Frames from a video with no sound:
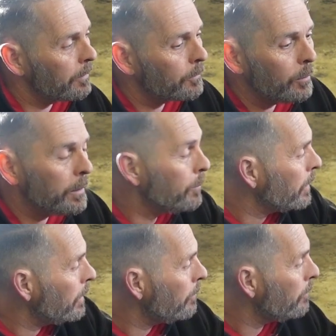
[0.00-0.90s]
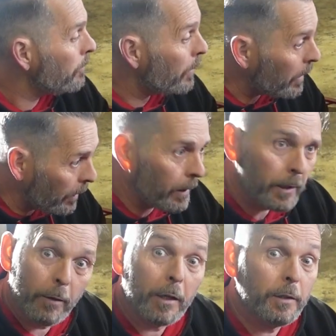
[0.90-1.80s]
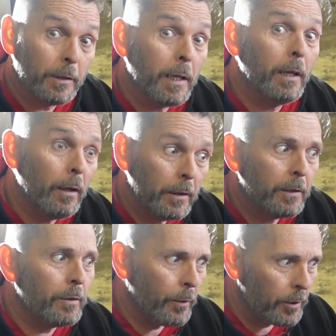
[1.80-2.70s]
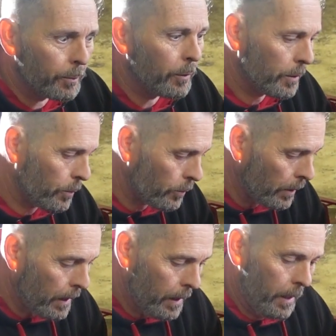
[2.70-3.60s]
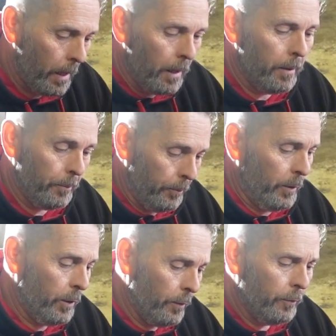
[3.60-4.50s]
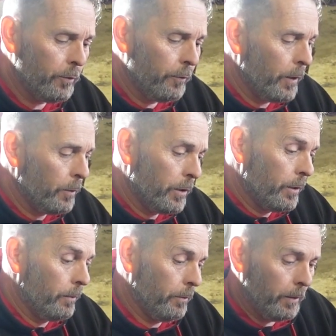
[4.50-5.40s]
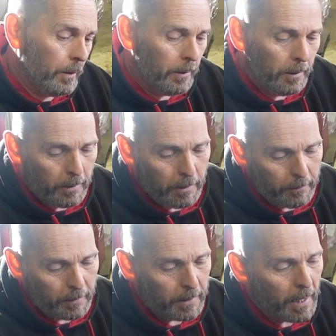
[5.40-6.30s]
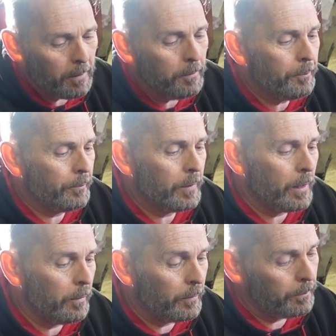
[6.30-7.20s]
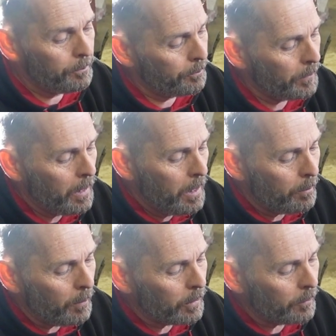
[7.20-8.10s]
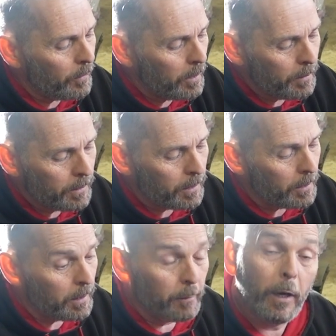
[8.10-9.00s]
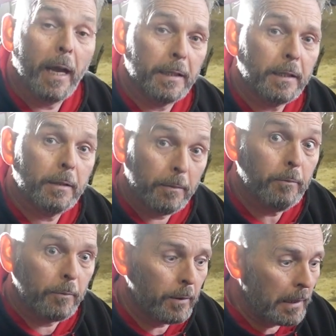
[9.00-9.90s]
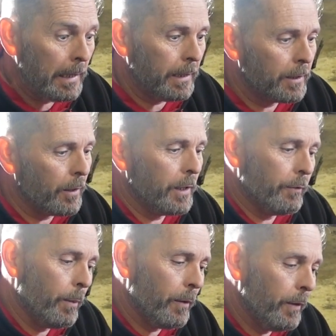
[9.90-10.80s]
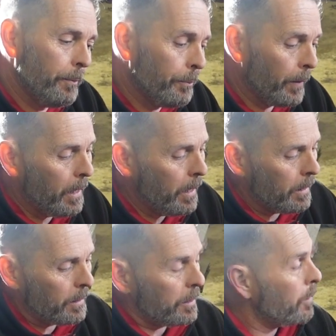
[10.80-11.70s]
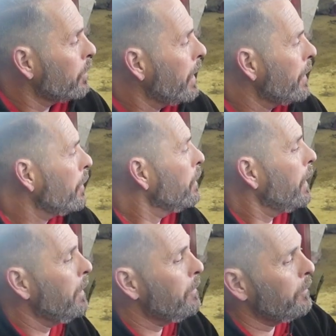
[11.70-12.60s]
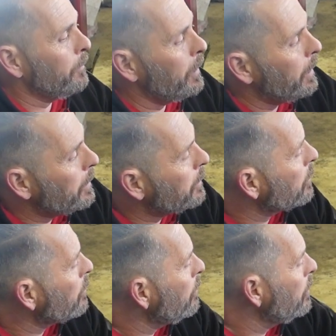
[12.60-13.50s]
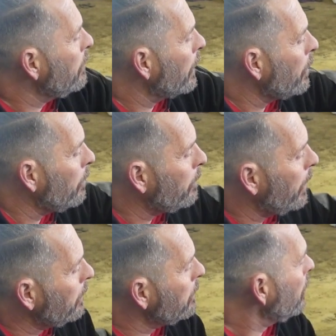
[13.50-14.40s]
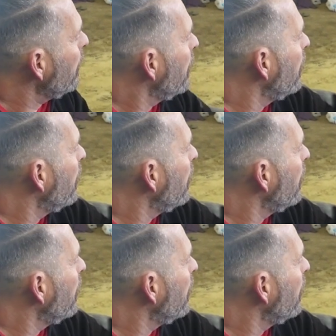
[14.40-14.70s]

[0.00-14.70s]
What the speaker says: I've gone in with the light correction, I say the lightest approach possible. We do the 4 folds of the towel, so the microfiber, so then you've got 8 clean sides for buffing. So we'll get that on now and just remove that compound.